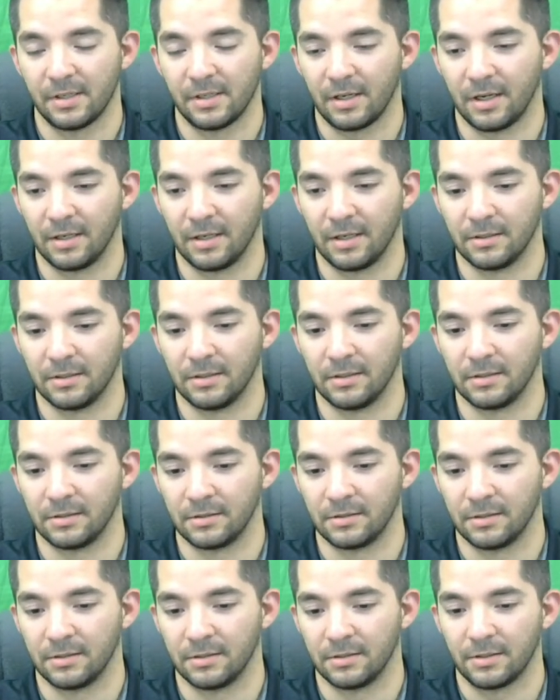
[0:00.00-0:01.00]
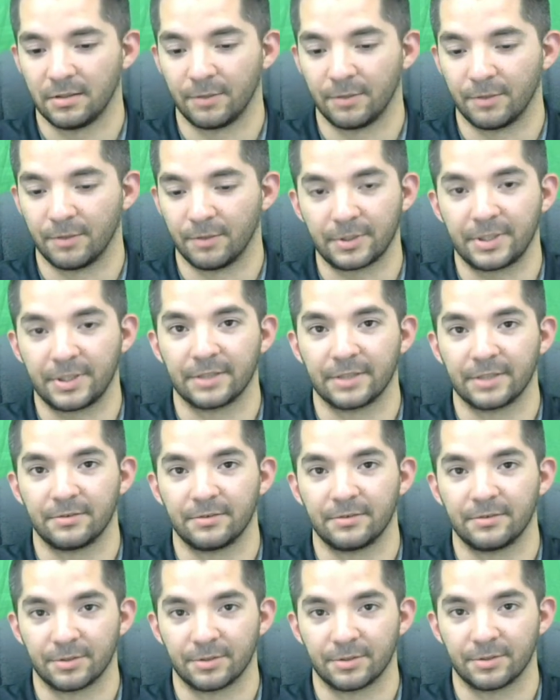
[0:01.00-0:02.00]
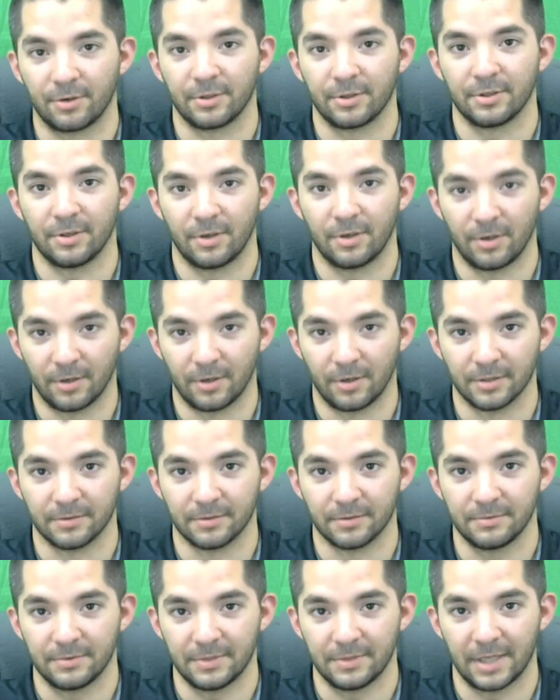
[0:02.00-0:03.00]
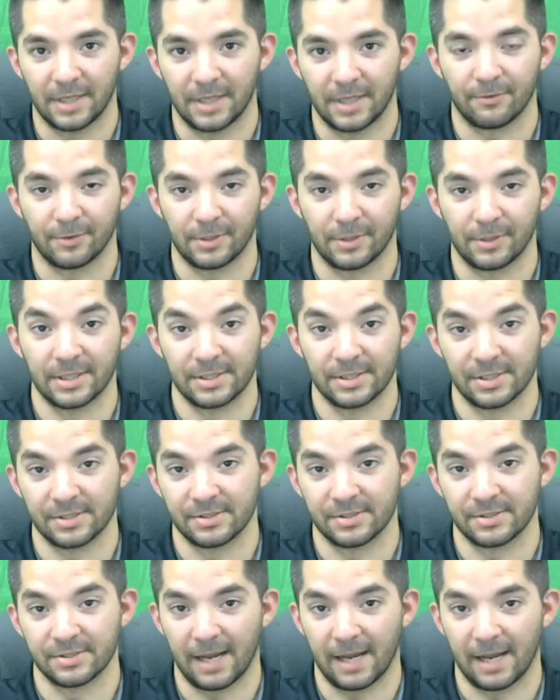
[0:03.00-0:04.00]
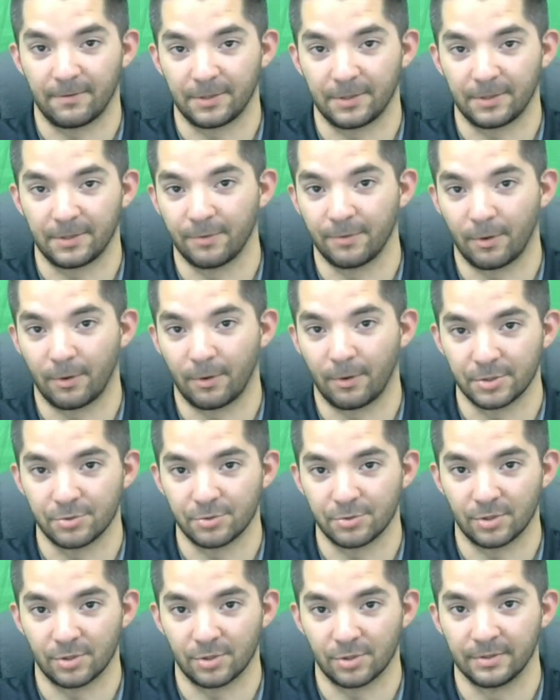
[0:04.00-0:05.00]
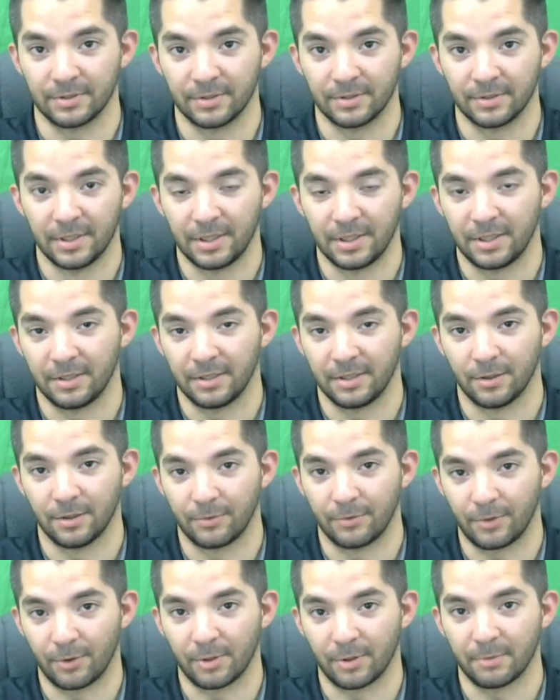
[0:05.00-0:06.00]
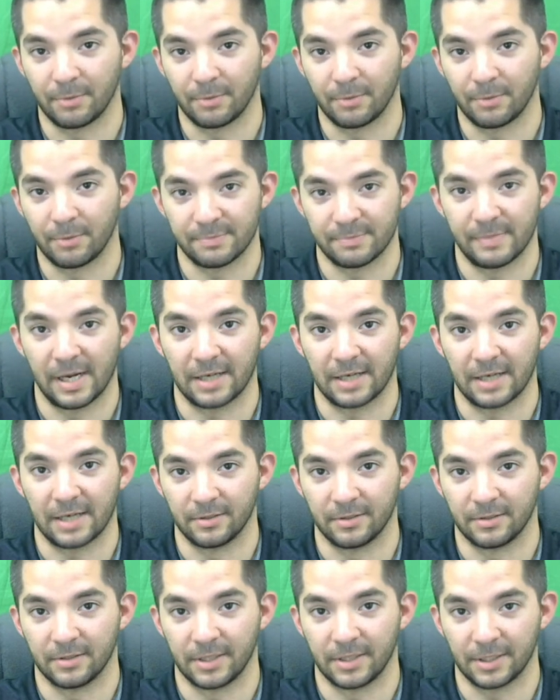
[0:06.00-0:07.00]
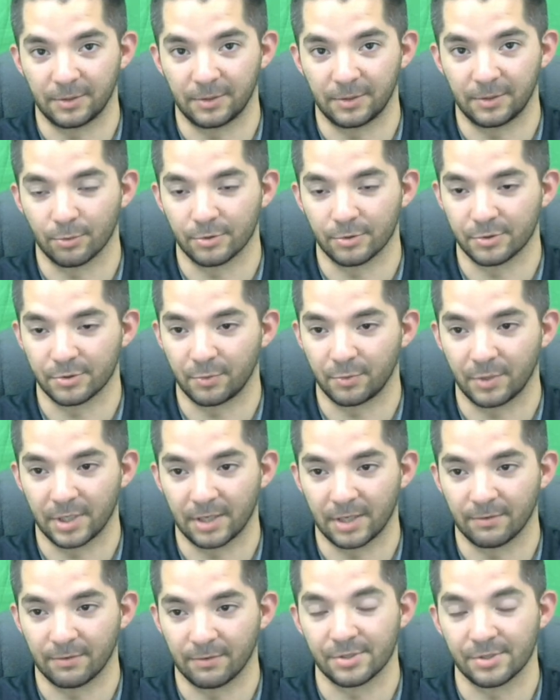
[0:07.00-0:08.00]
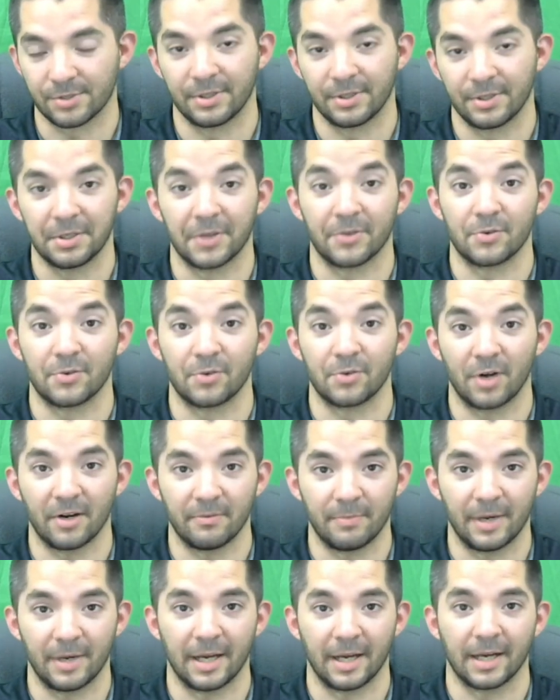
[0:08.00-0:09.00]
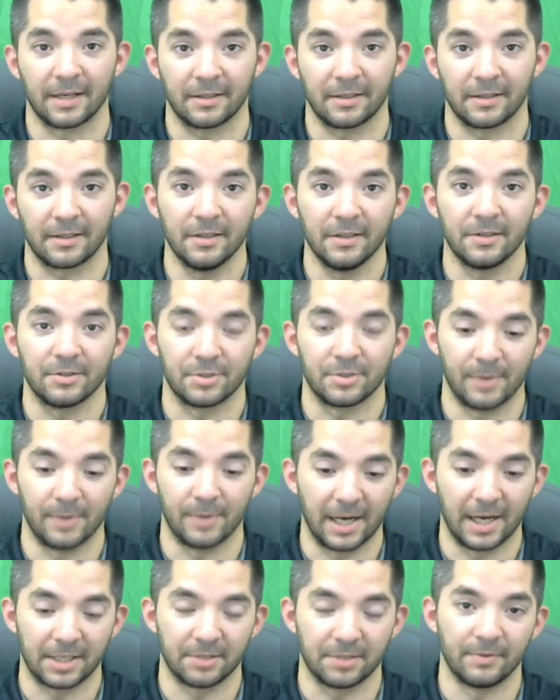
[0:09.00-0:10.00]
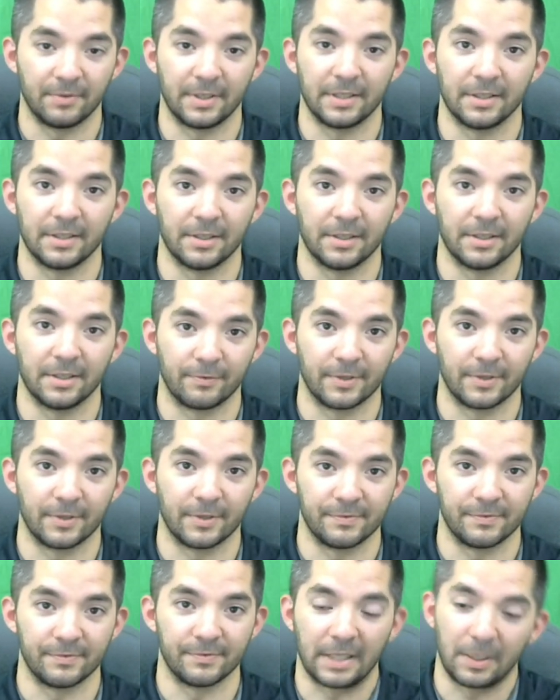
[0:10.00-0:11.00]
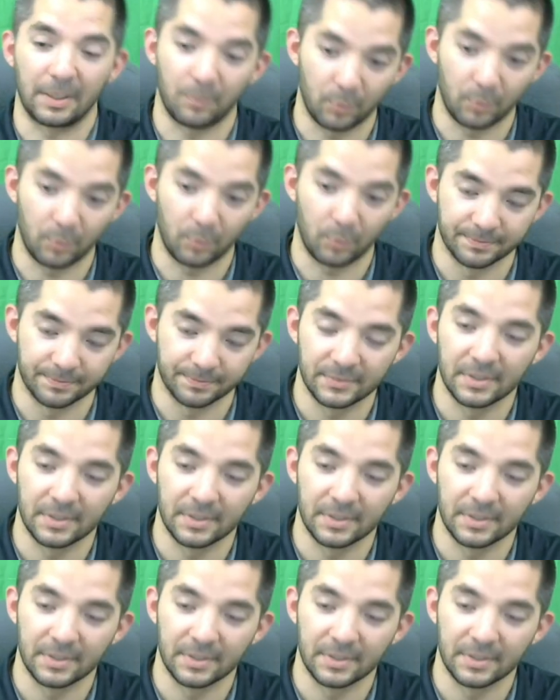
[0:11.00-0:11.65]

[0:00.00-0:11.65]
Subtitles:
and then you forget to turn it on after, and this is after you've already driven 30 miles back to headquarters or whatever. So then you have to drive back to activate interface VLAN 1.